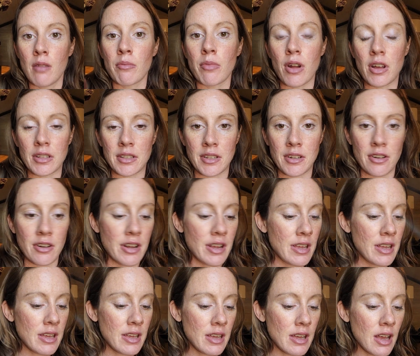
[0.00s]
bronzer.
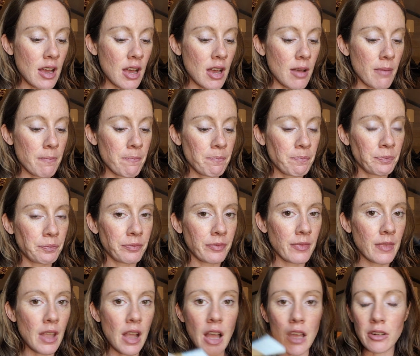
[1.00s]

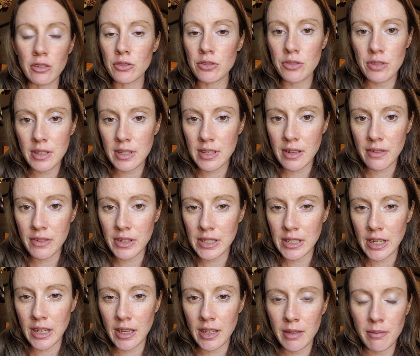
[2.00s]
I don't do this every
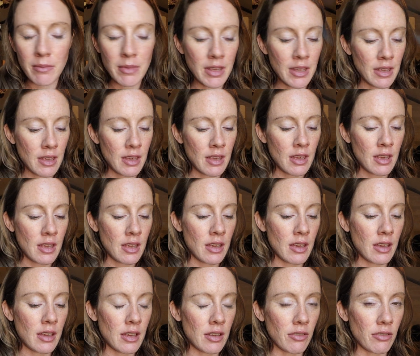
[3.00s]
time.
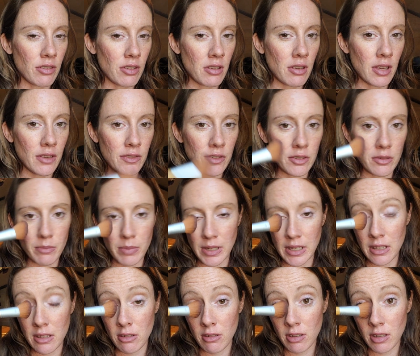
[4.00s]
I don't think you have to,
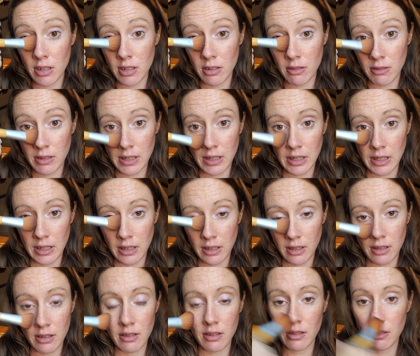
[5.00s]
but you can do it like
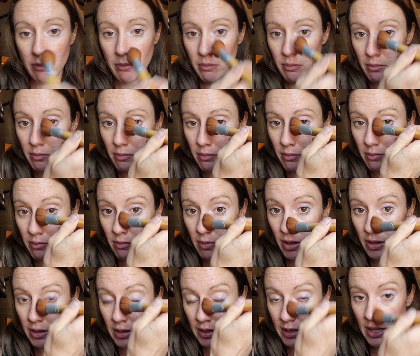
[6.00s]

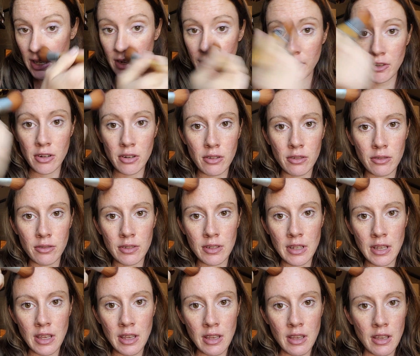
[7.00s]
on the side of your nose,
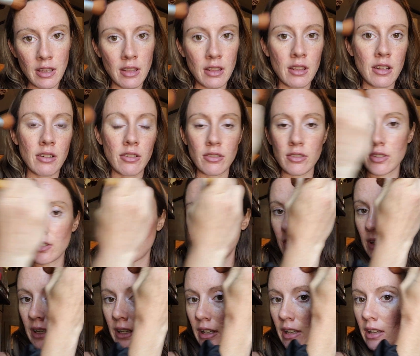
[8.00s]
and also
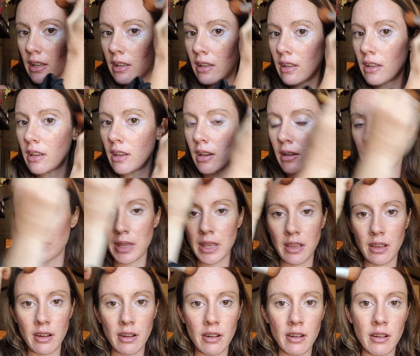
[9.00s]
like up
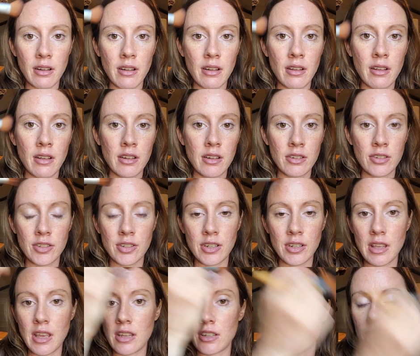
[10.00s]
here, just
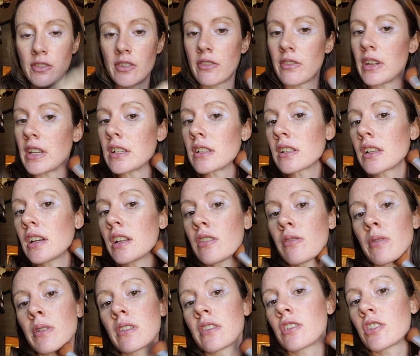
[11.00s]
on the edge of your face, kind of
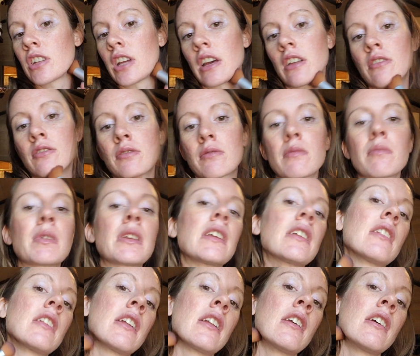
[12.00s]
where the shadows would be,
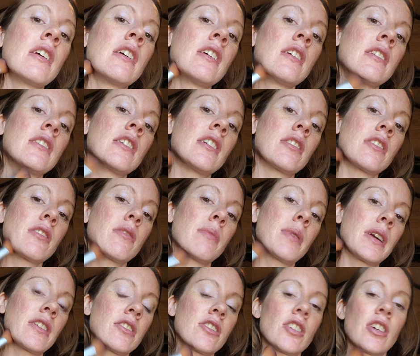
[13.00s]
and then down here
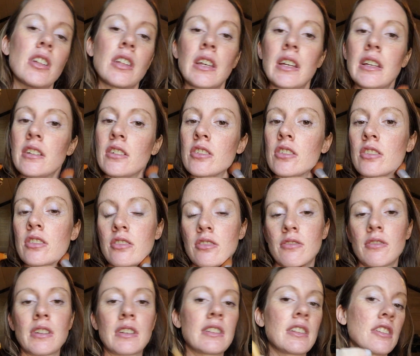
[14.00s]
by your jawline, just
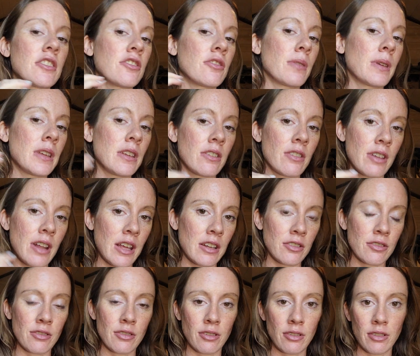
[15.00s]
to accentuate your
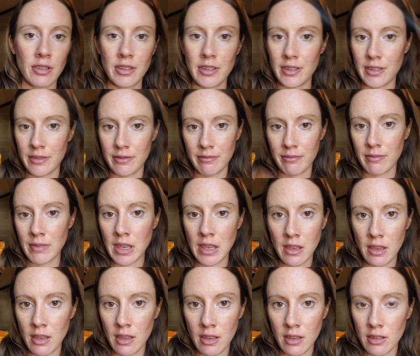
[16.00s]
natural
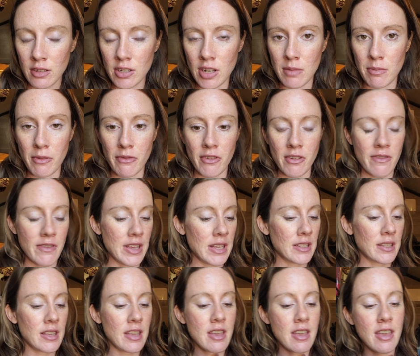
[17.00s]
shape of your
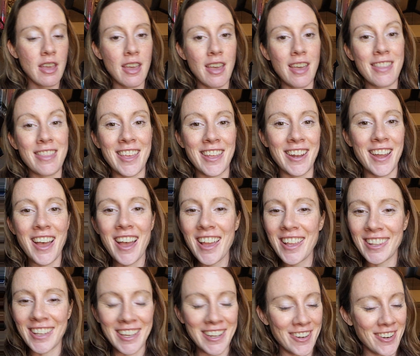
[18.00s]
face. And then
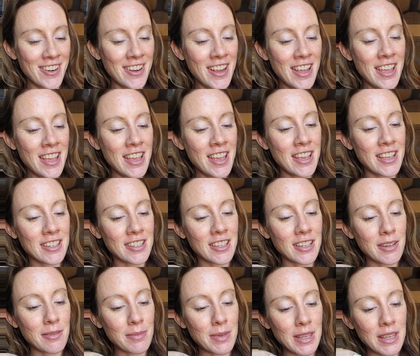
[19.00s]
highlighter is
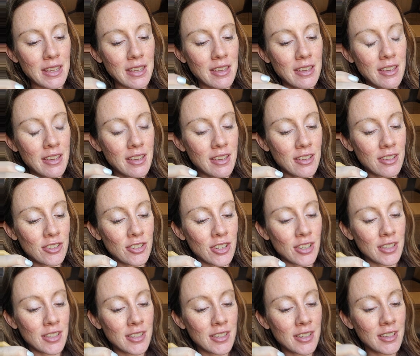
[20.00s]
going to be
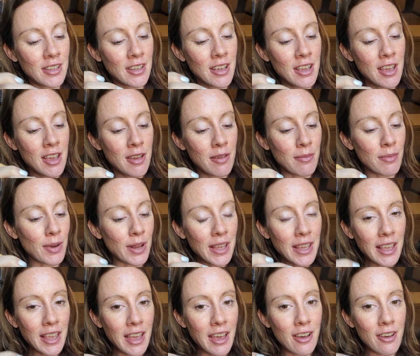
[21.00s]
just
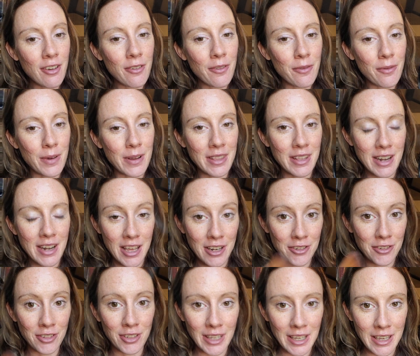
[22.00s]
bringing out where the
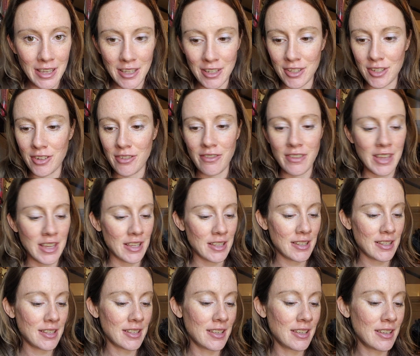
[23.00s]
natural light hits your
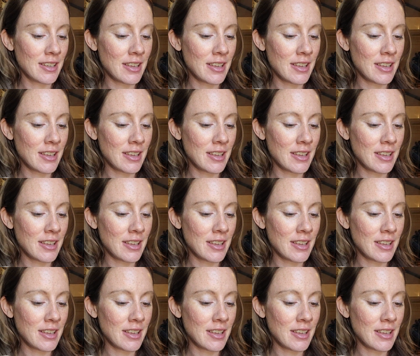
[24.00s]
face.